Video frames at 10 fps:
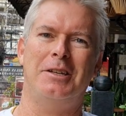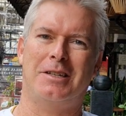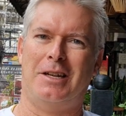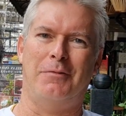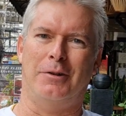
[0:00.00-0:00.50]

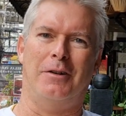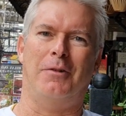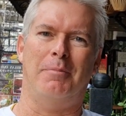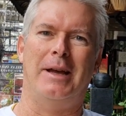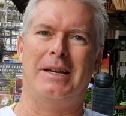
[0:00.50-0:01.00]
sliver of
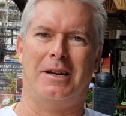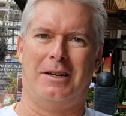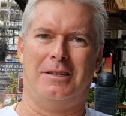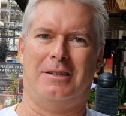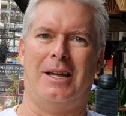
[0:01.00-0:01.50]
what
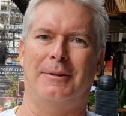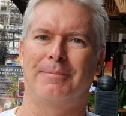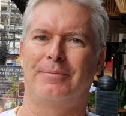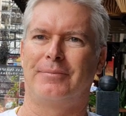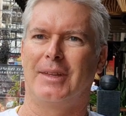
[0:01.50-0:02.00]
Bangkok is like.
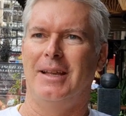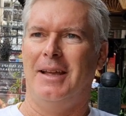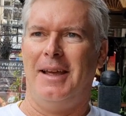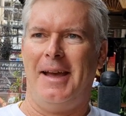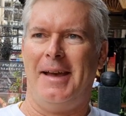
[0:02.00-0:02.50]

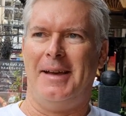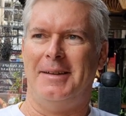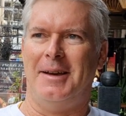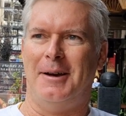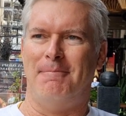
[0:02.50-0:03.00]

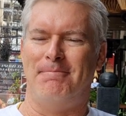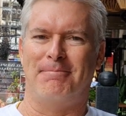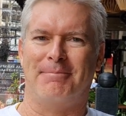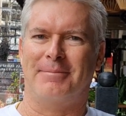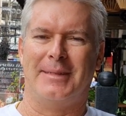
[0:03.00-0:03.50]
And
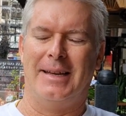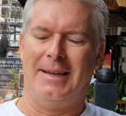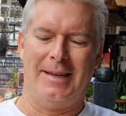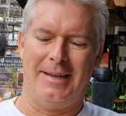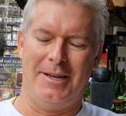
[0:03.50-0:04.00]

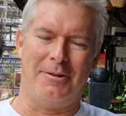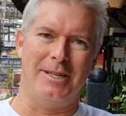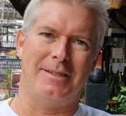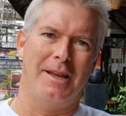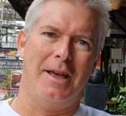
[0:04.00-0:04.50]

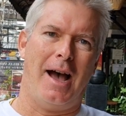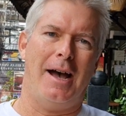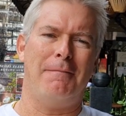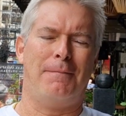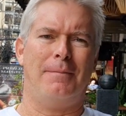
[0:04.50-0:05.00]
anyways,
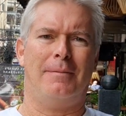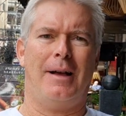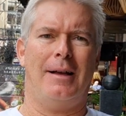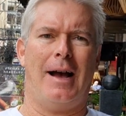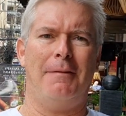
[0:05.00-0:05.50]

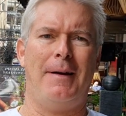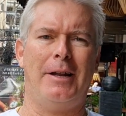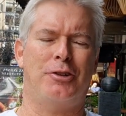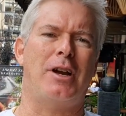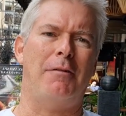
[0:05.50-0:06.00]
I
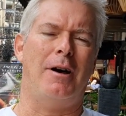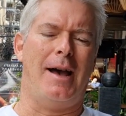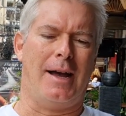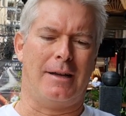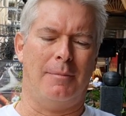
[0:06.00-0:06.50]
found a travel
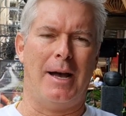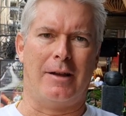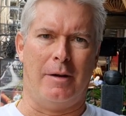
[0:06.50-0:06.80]
hack about